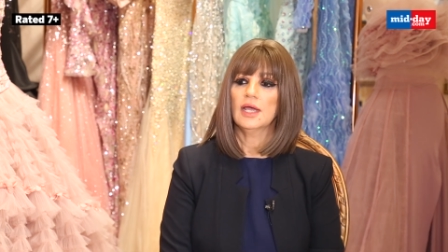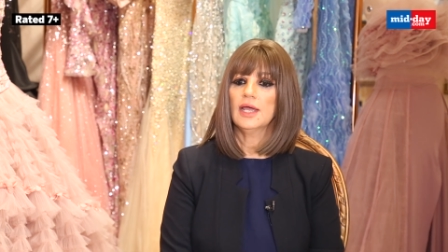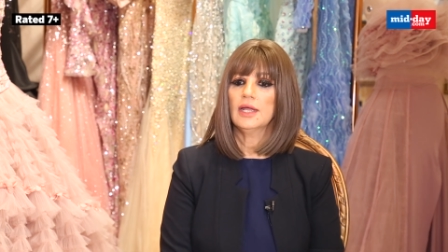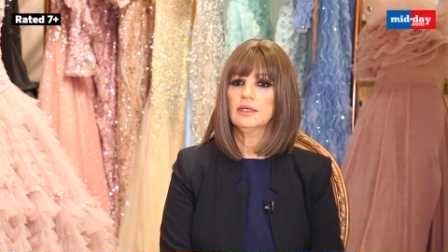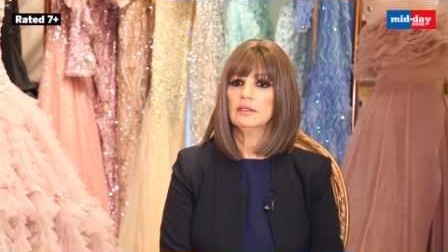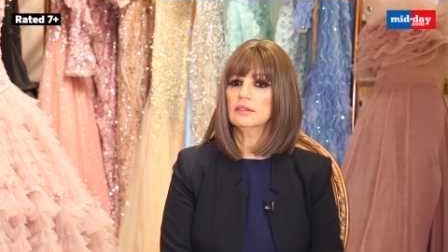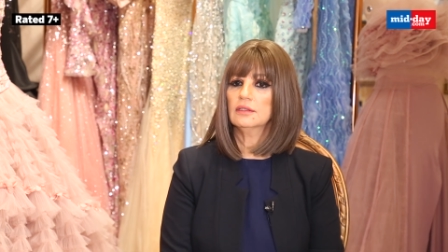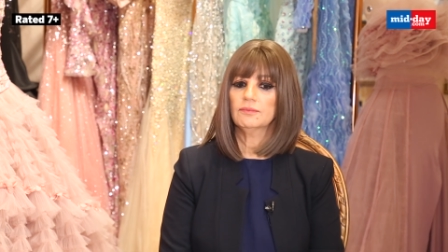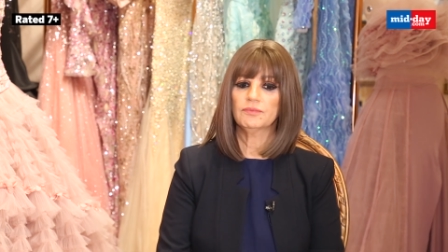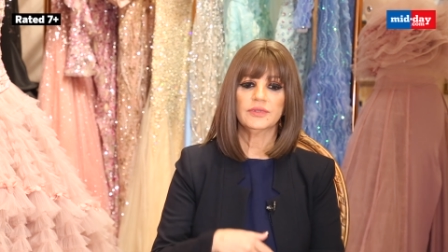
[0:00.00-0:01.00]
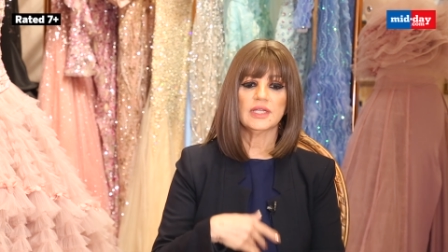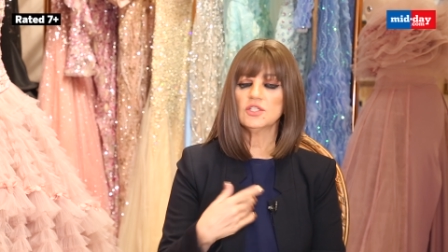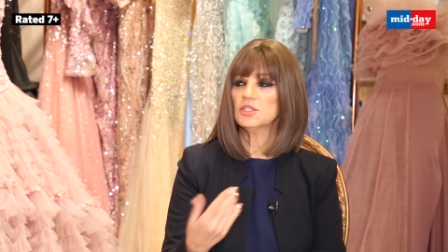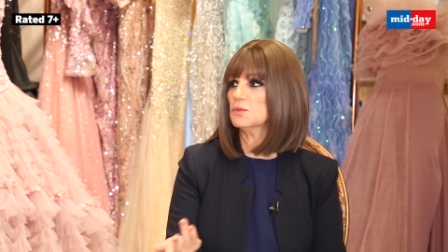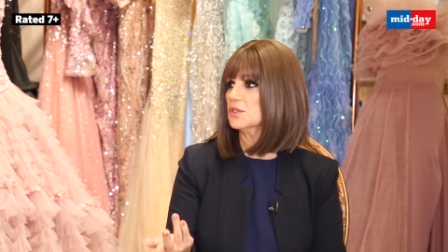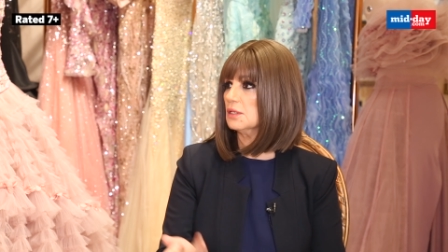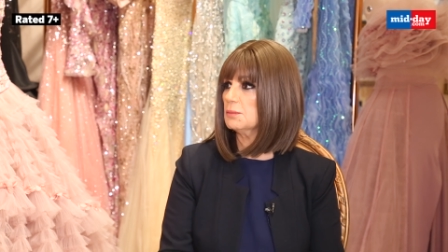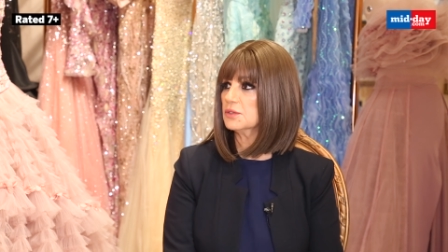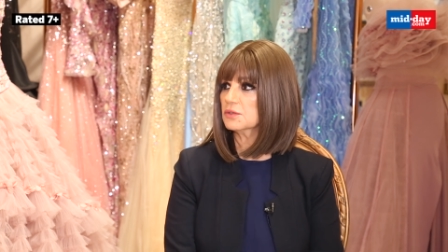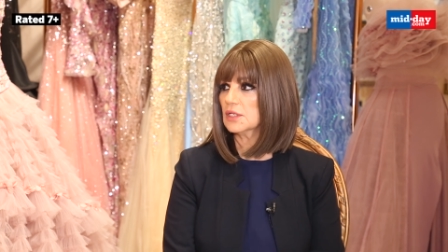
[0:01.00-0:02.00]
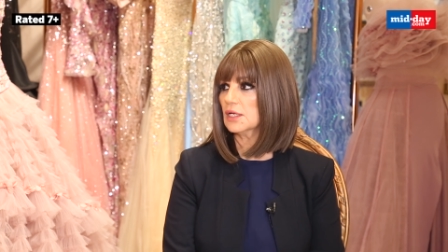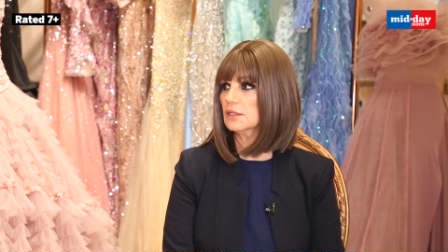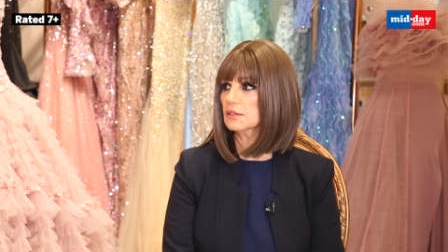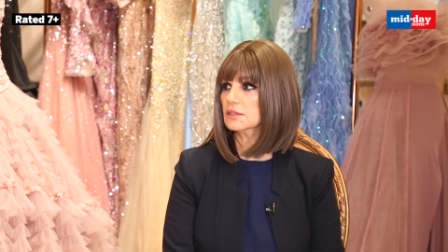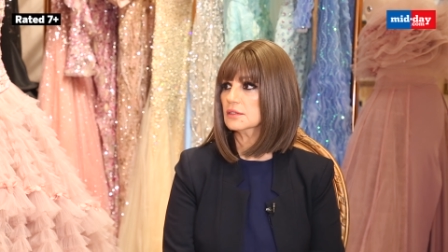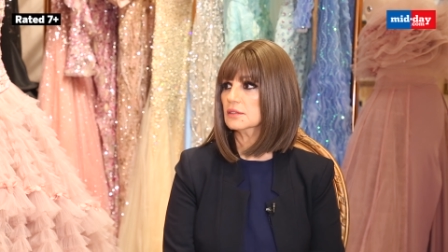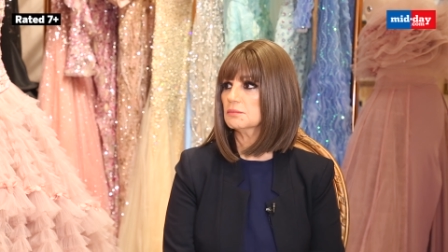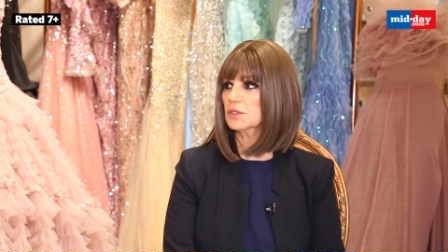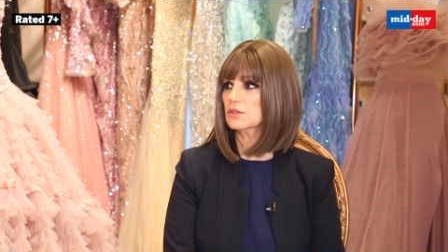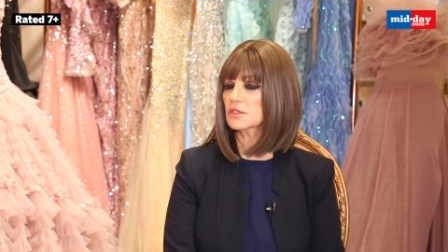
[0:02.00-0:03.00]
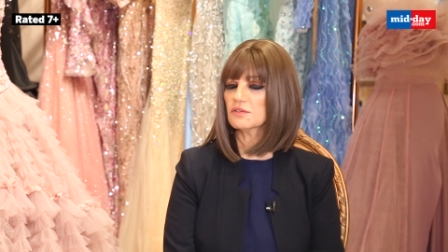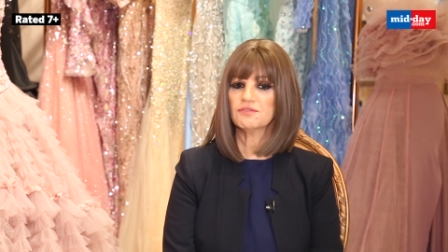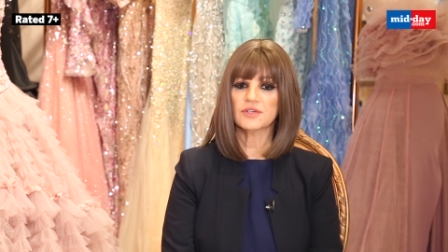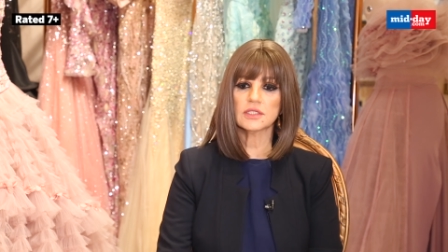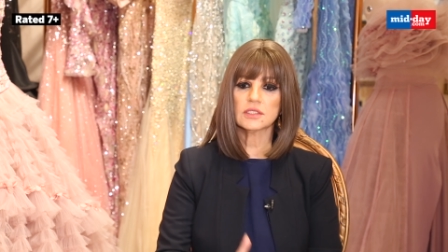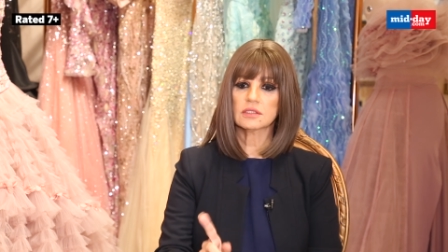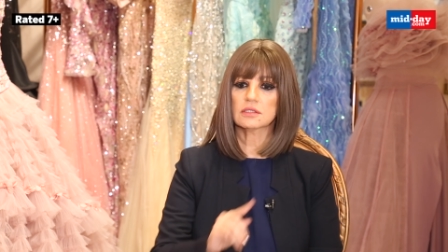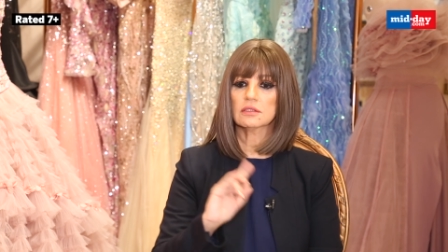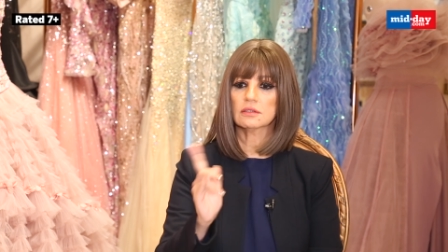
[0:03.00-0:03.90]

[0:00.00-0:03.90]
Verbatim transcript: And uh, then she was able to dance because the first